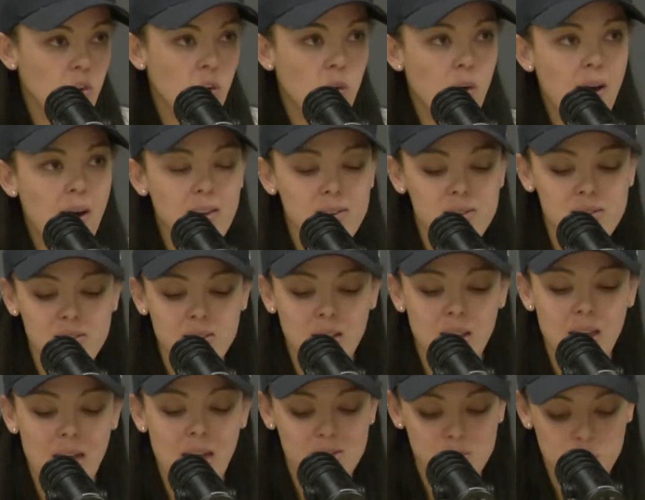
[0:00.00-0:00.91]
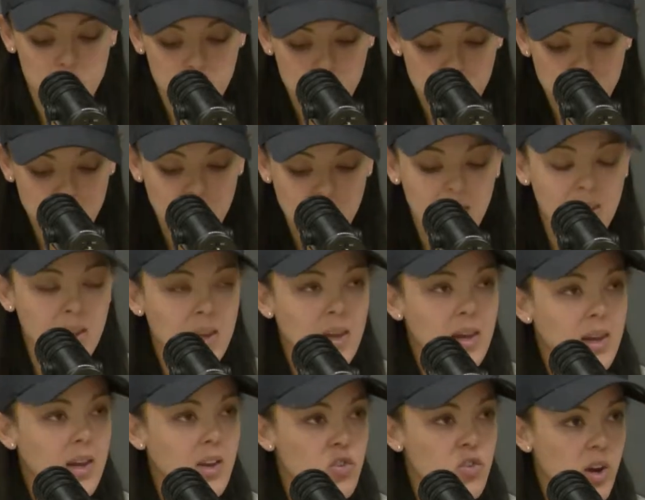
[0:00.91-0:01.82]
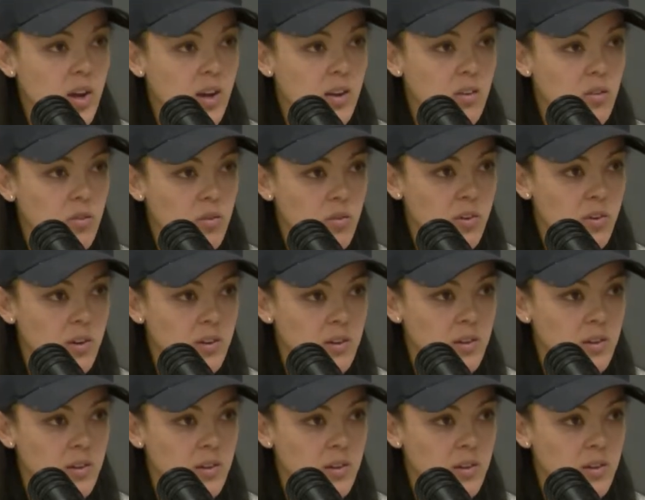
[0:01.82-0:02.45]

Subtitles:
us that has been in track and field.